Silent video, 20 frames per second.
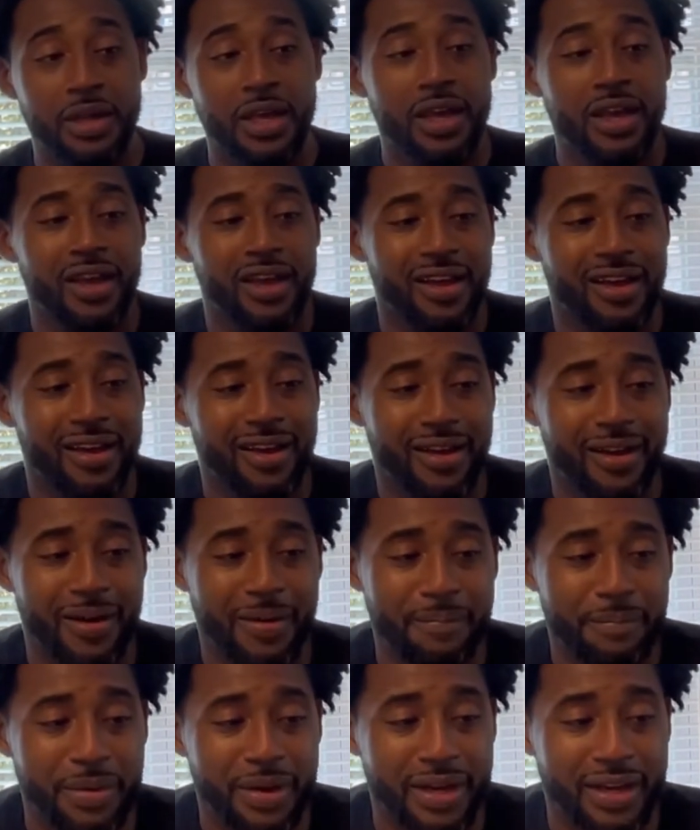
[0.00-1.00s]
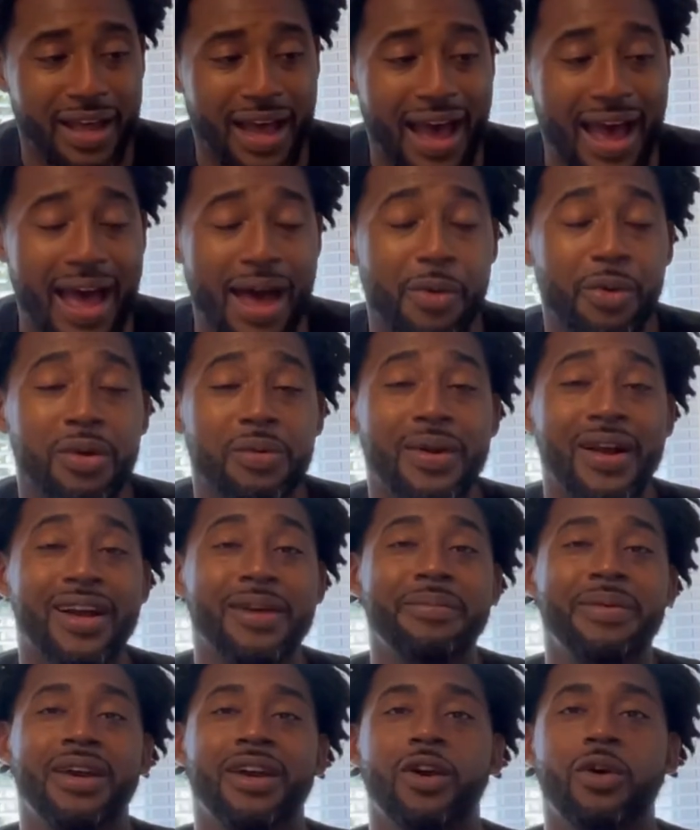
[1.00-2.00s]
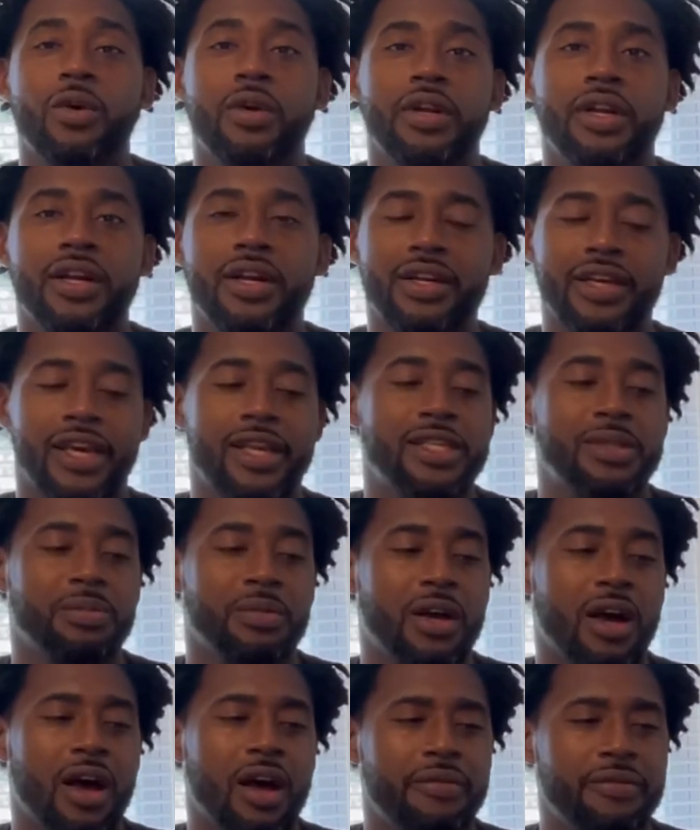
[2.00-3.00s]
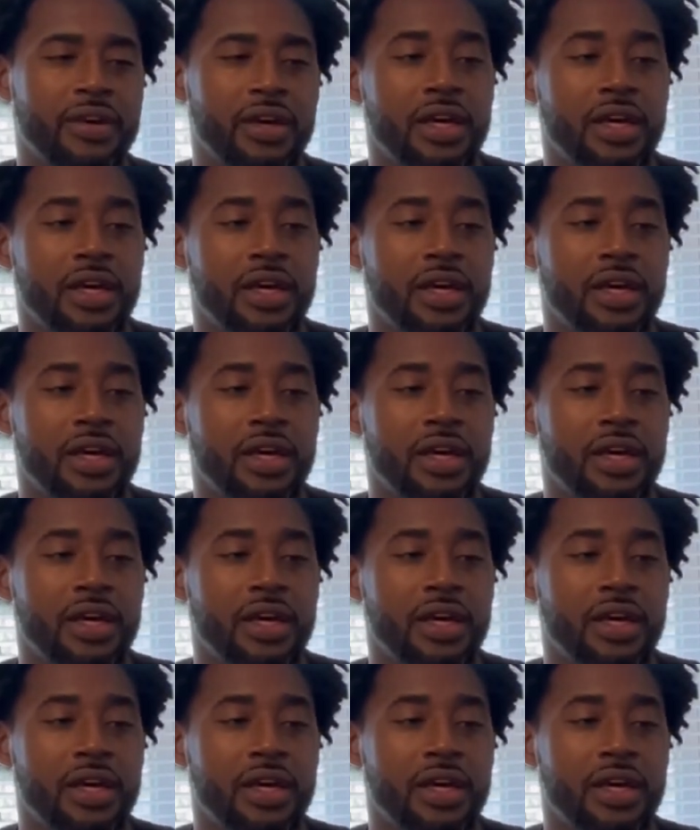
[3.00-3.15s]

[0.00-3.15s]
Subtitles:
But I would recommend going there and getting some coffee.